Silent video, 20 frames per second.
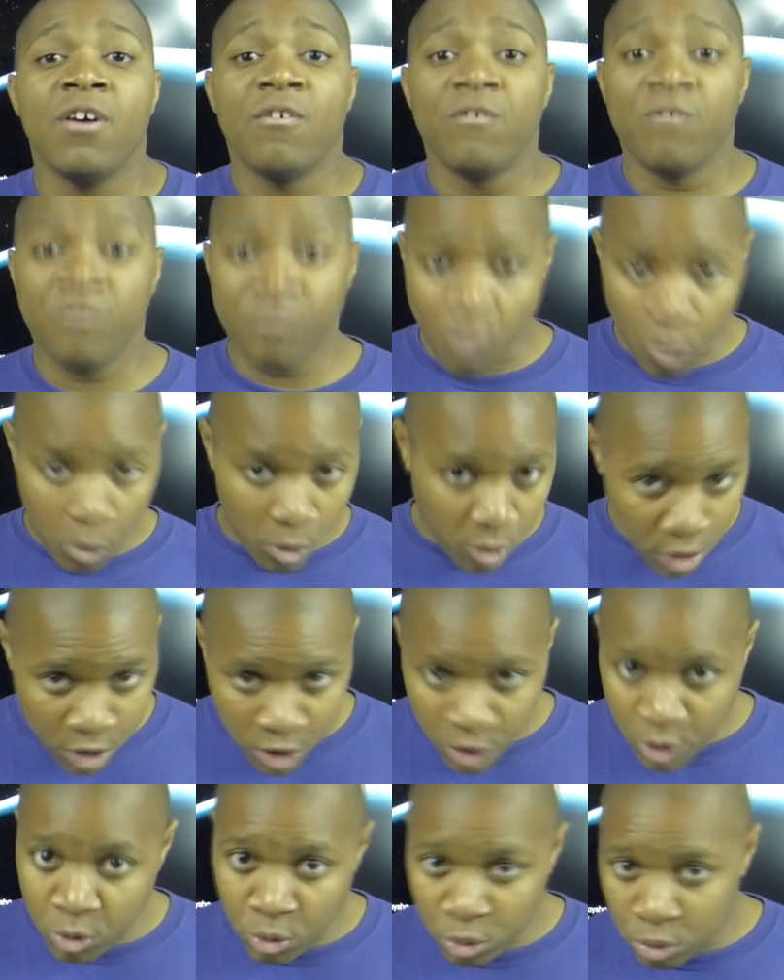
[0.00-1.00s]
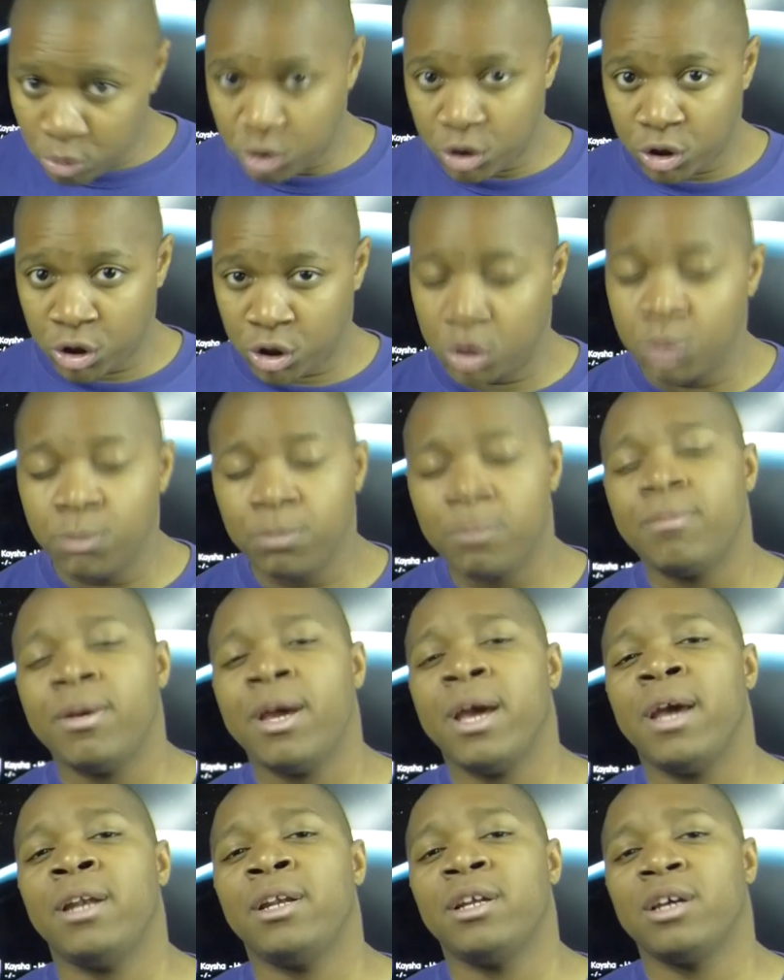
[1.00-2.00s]
four new
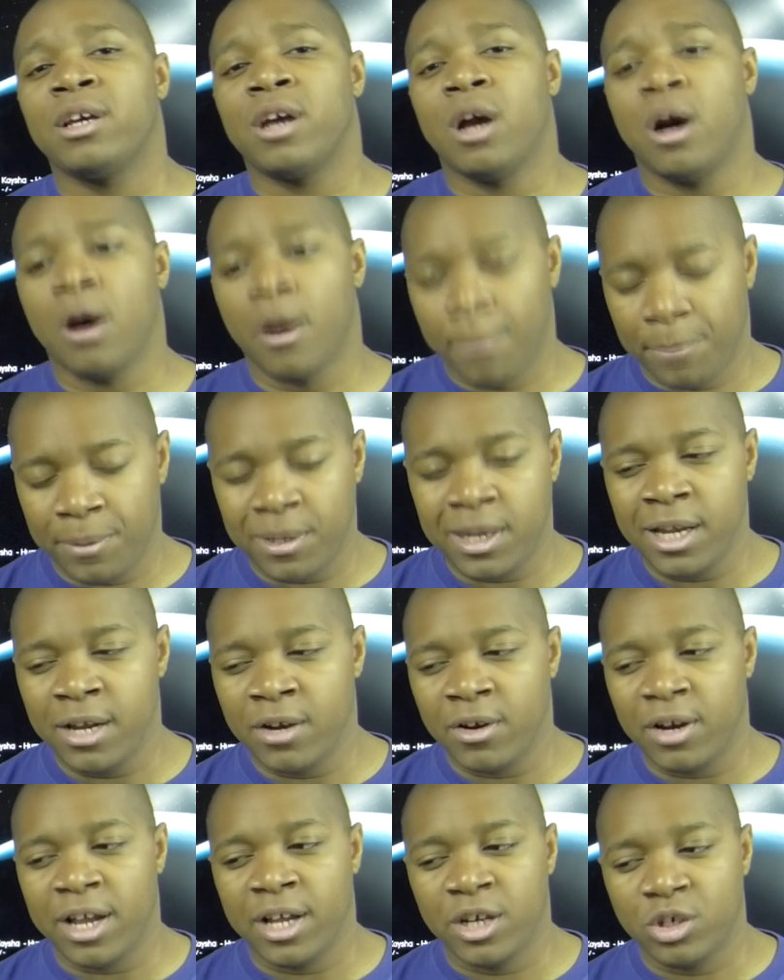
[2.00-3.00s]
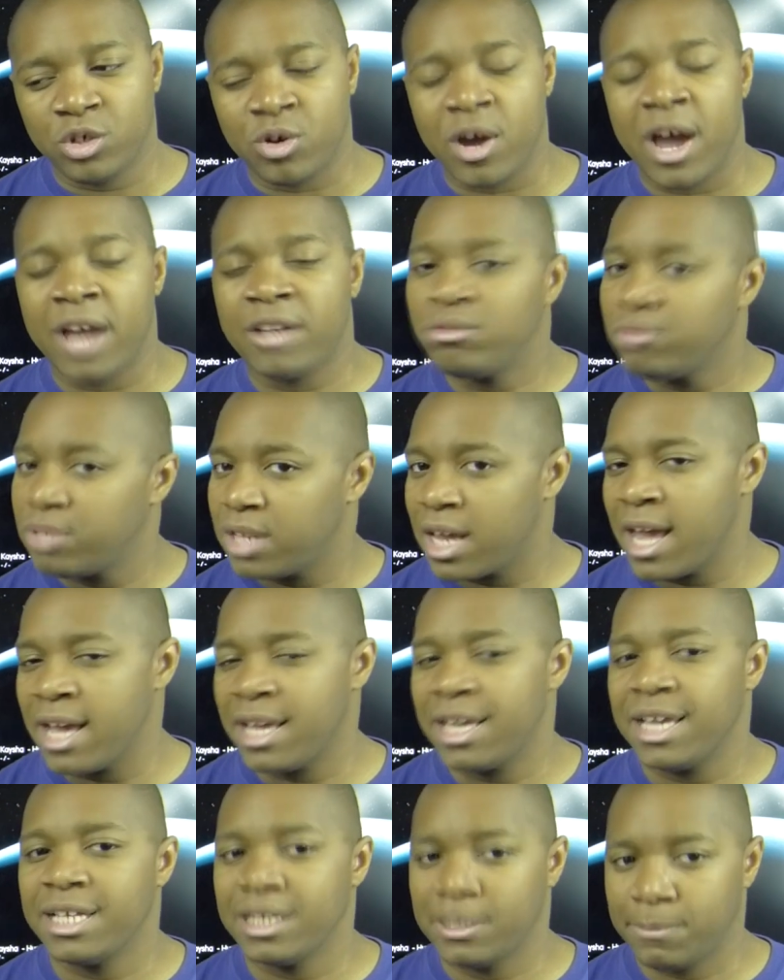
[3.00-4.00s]
Superman appear and try to
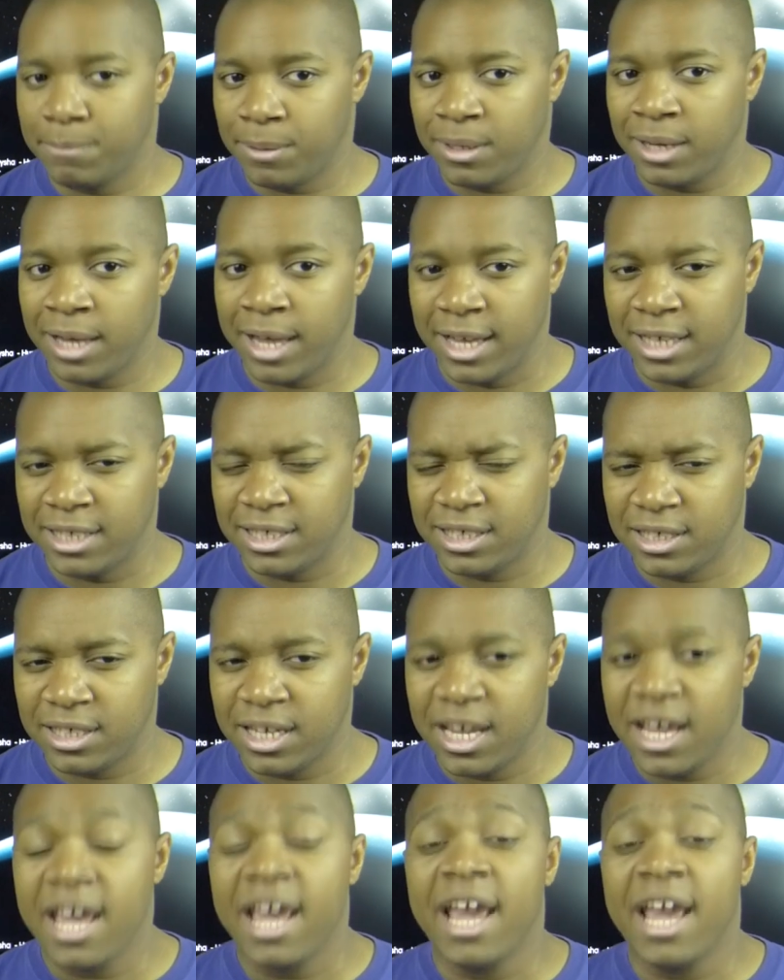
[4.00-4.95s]
take his place.